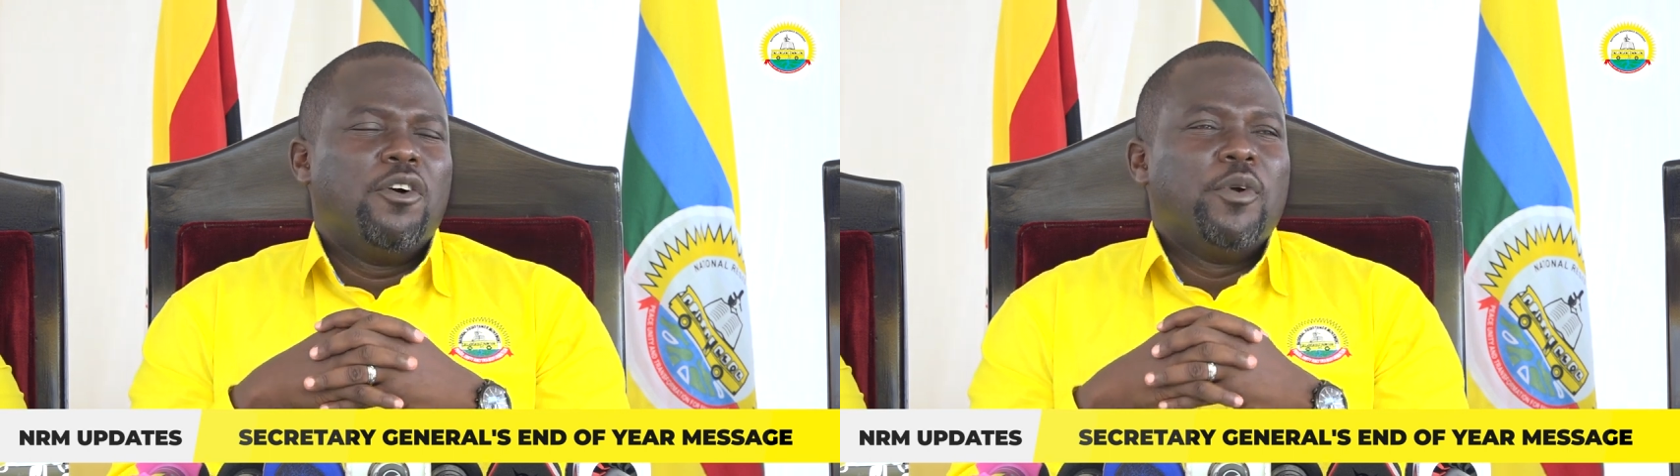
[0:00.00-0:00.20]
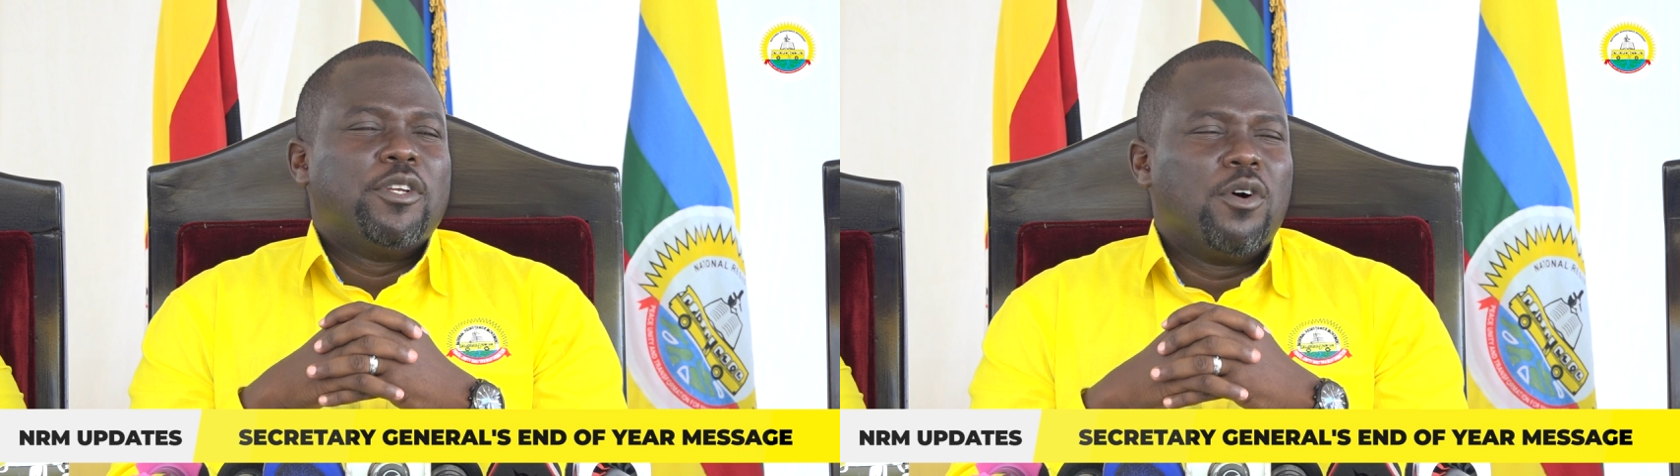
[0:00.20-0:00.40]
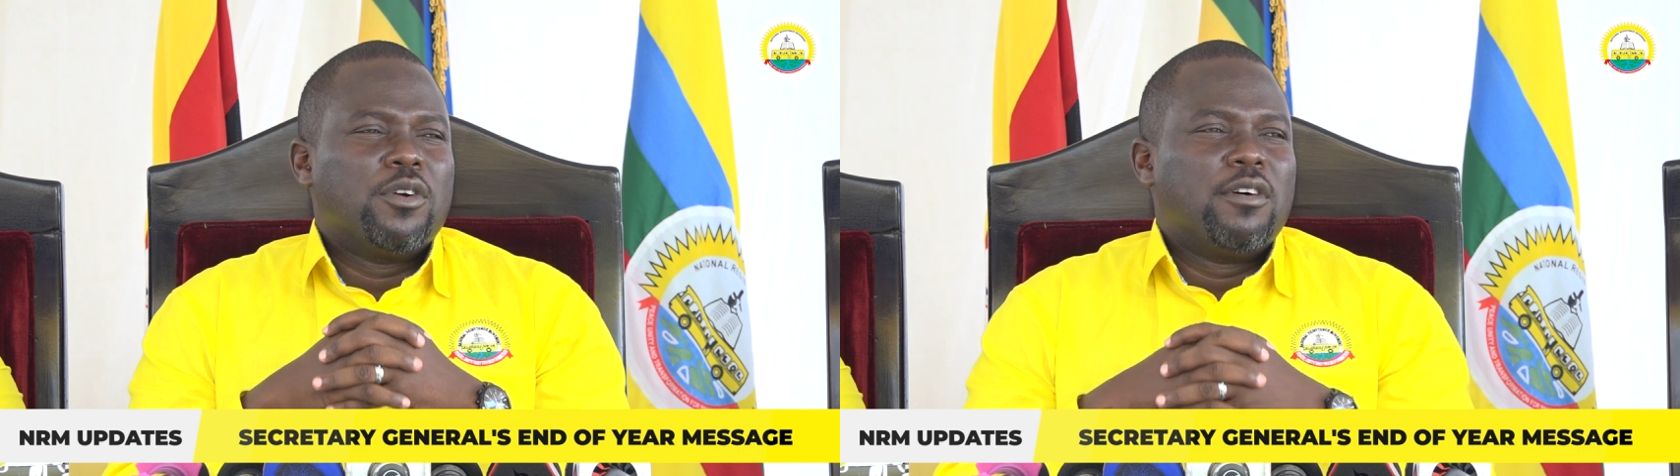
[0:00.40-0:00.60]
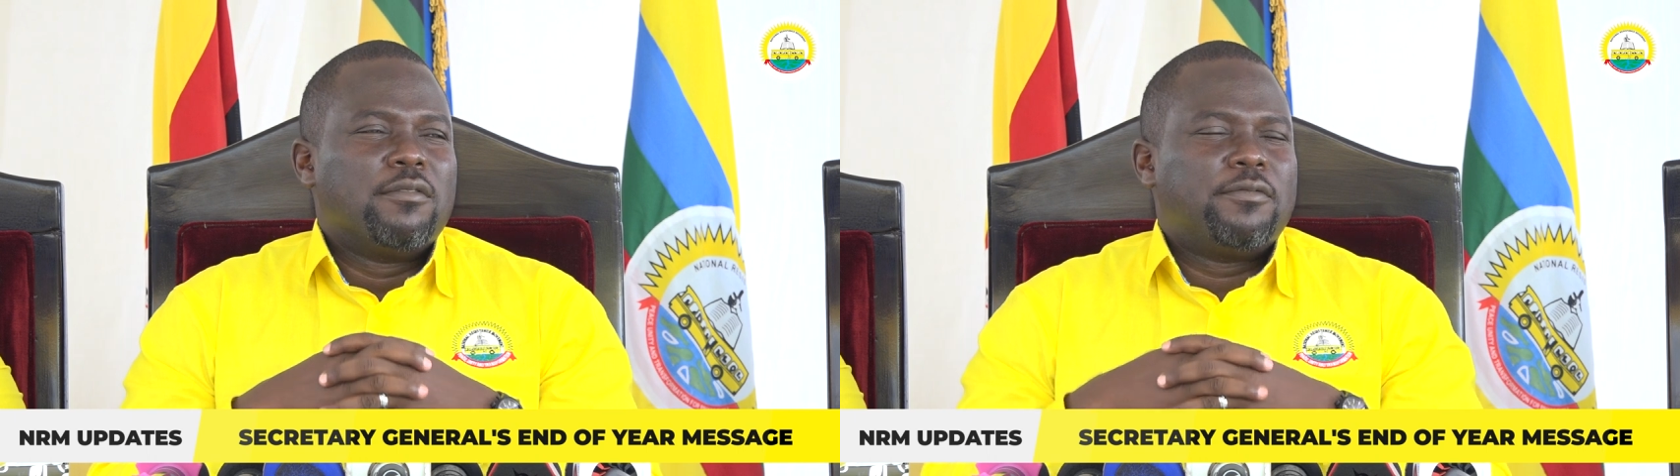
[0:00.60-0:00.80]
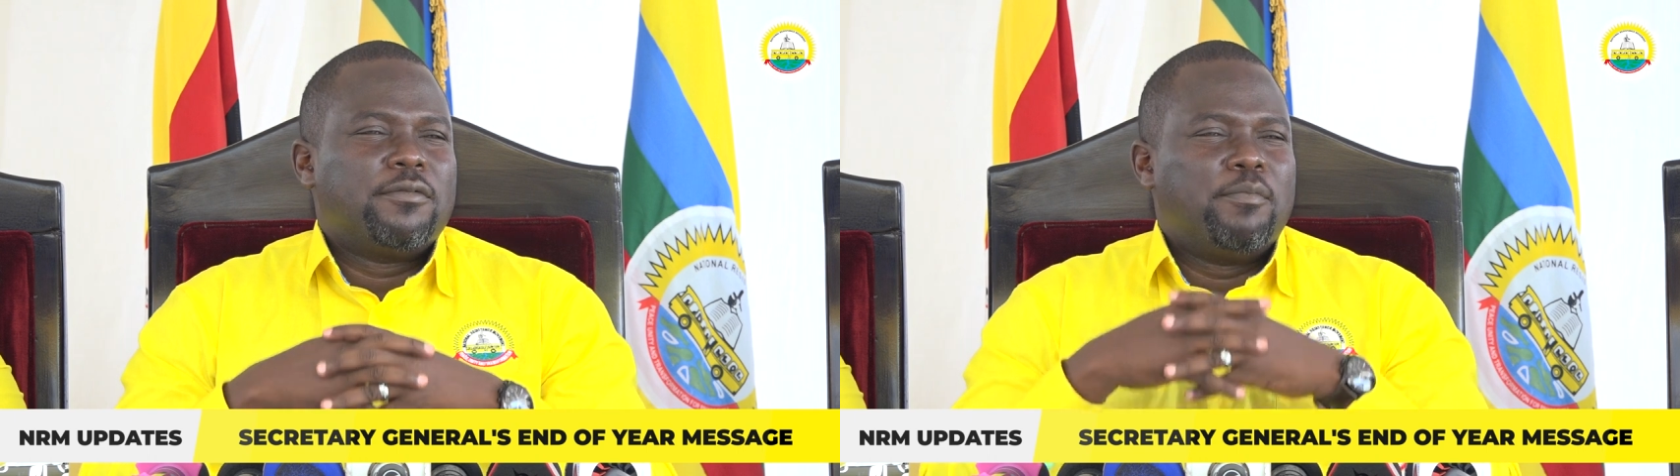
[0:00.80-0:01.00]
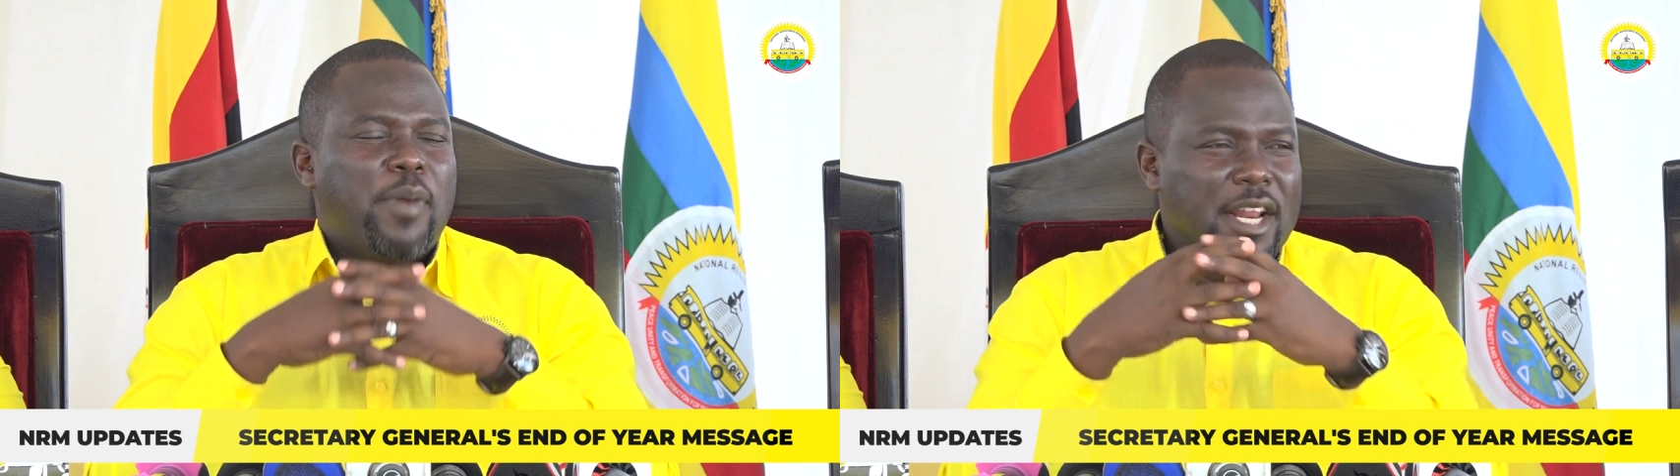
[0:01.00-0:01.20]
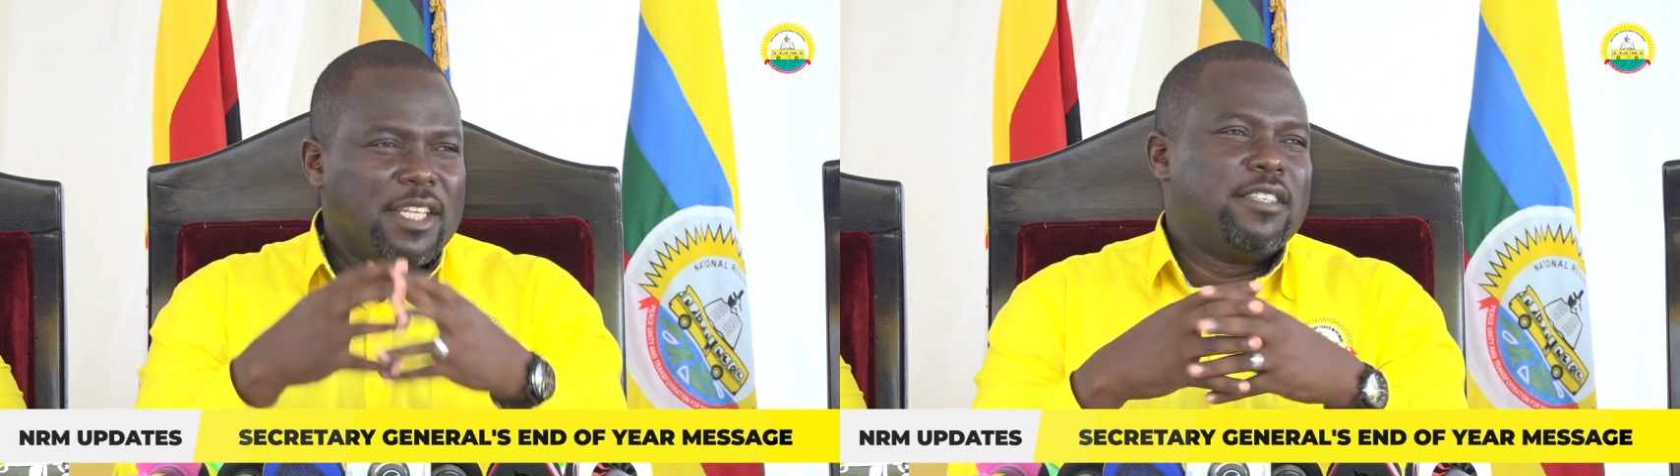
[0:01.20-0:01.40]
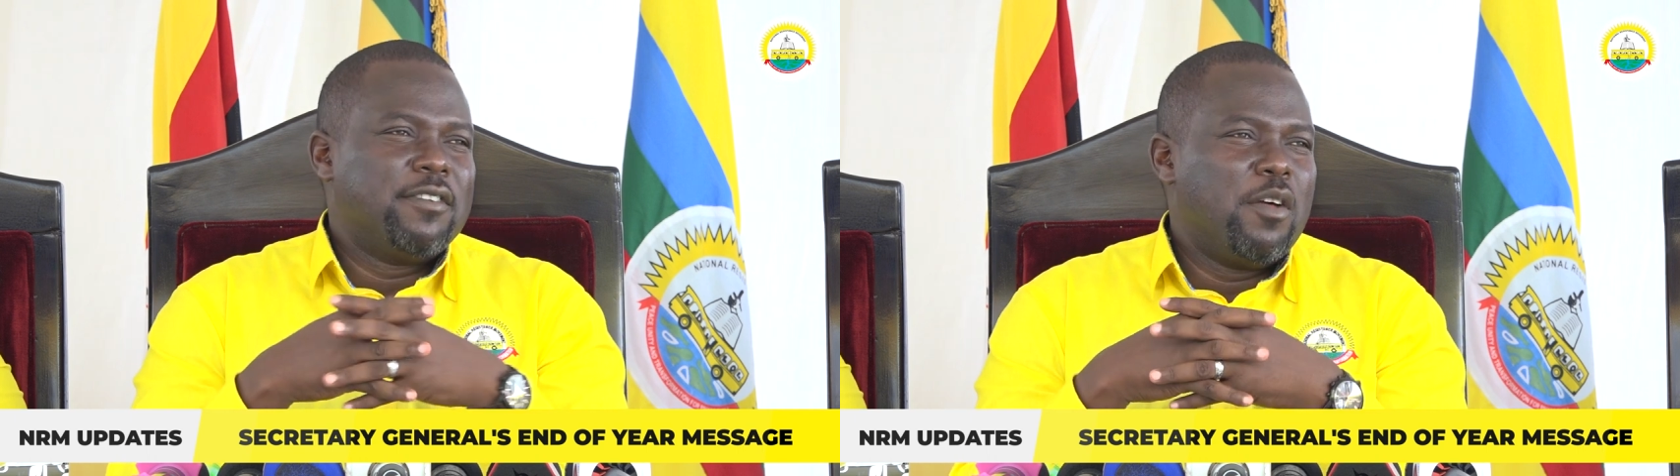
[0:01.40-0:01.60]
We talked of
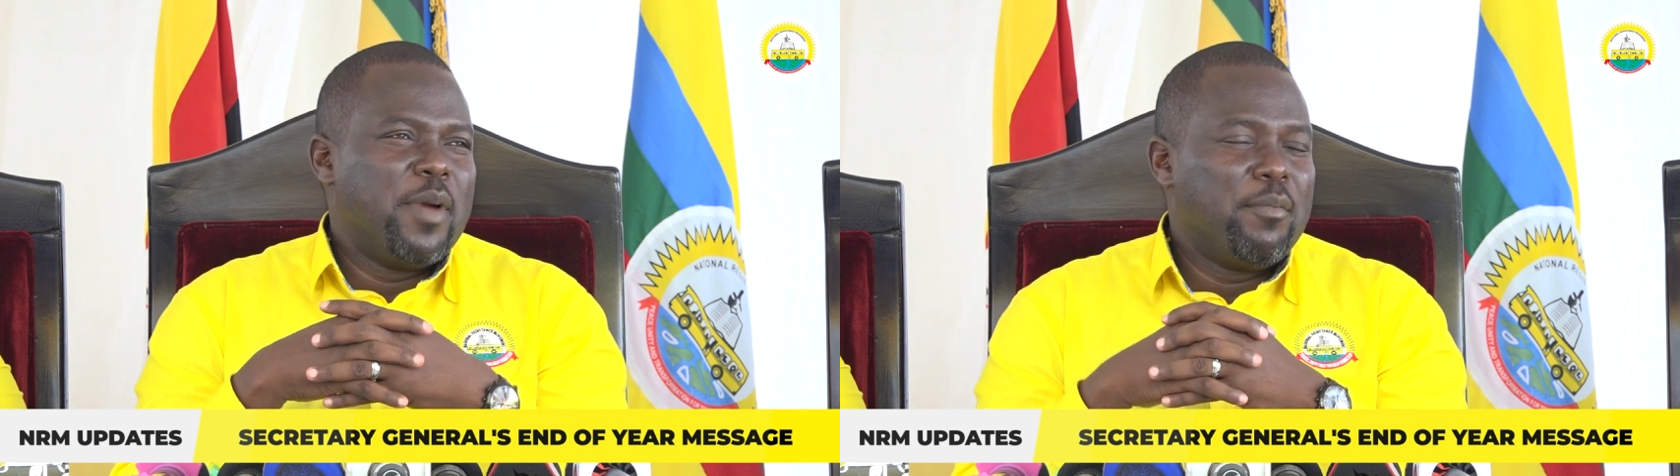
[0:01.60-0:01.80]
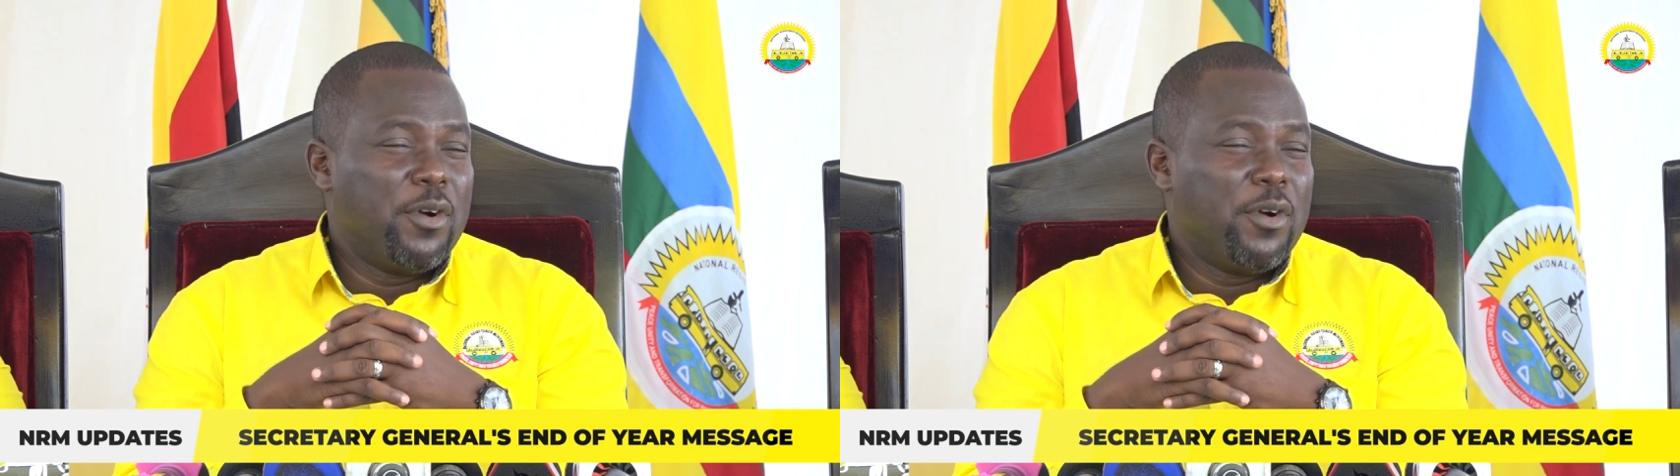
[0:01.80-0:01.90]
parish development